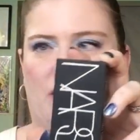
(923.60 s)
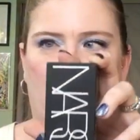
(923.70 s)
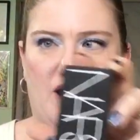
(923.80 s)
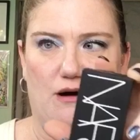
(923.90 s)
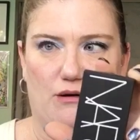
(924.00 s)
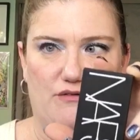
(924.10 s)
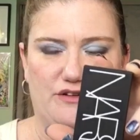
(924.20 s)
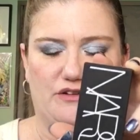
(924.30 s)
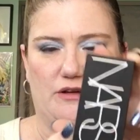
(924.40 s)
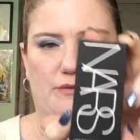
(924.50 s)
it right now,
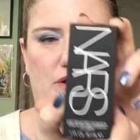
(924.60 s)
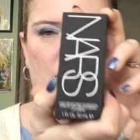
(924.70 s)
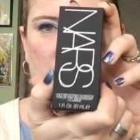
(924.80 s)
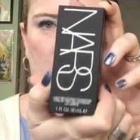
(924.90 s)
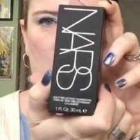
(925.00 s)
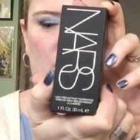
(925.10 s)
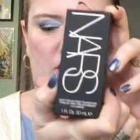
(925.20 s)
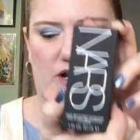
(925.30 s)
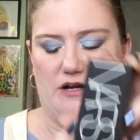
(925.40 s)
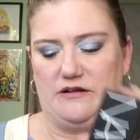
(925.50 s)
obviously, but I want to
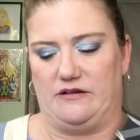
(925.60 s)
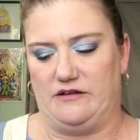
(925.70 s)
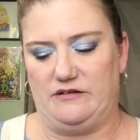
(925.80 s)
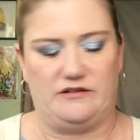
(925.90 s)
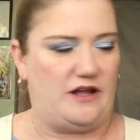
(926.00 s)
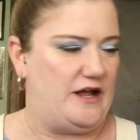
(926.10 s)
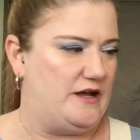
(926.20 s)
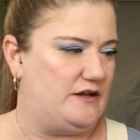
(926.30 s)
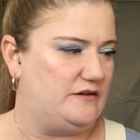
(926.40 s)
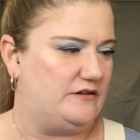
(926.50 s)
get into this,
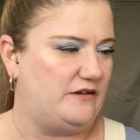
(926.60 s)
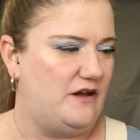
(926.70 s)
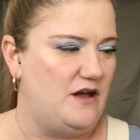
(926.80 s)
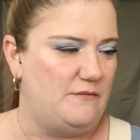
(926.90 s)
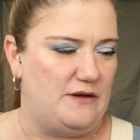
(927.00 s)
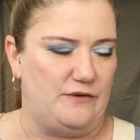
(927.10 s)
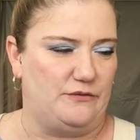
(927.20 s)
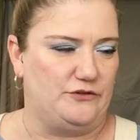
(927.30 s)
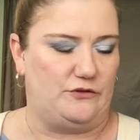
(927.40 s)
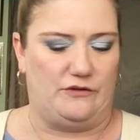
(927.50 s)
and maybe
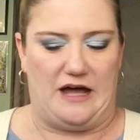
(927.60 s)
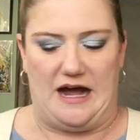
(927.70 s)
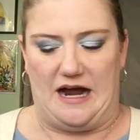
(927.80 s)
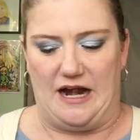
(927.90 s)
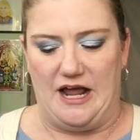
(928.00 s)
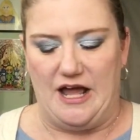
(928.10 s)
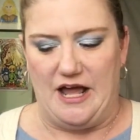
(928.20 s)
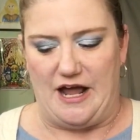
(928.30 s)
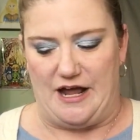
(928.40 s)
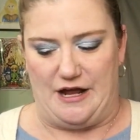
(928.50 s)
we'll do that
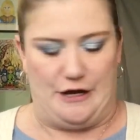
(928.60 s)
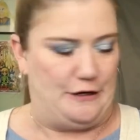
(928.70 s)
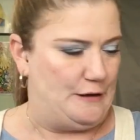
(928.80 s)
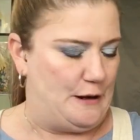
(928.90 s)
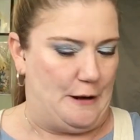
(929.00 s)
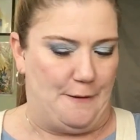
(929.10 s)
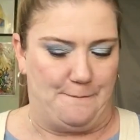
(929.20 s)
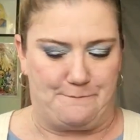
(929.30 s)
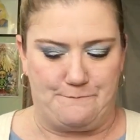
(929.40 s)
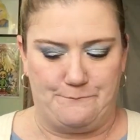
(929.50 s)

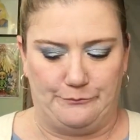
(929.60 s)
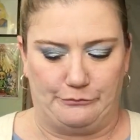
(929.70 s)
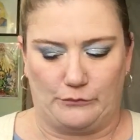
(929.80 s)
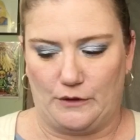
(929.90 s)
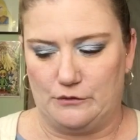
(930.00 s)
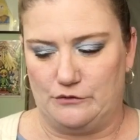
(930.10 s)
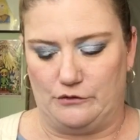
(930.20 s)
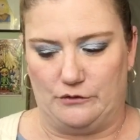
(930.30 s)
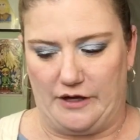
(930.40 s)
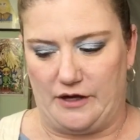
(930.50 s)
and
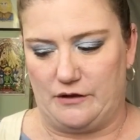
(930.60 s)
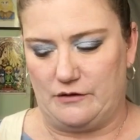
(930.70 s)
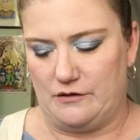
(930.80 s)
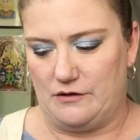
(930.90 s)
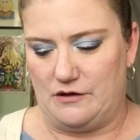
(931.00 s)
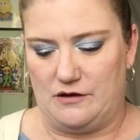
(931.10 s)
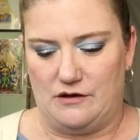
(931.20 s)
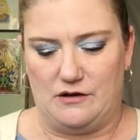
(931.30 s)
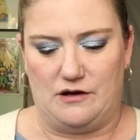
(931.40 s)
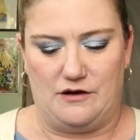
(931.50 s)
do like
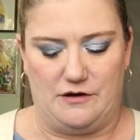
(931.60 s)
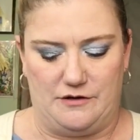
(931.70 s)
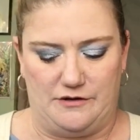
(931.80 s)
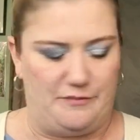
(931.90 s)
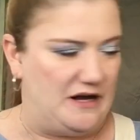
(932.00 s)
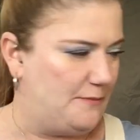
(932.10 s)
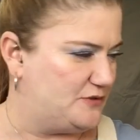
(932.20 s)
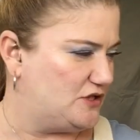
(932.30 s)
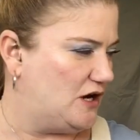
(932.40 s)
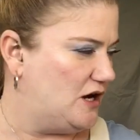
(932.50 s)
the pop
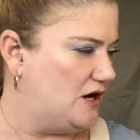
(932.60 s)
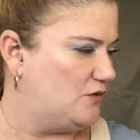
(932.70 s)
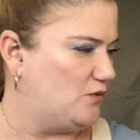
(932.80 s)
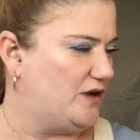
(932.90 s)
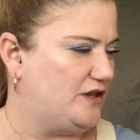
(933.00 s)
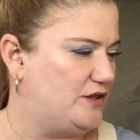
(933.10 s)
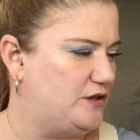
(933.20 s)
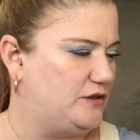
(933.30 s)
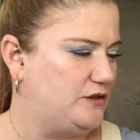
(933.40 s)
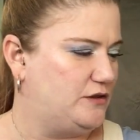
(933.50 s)
shot with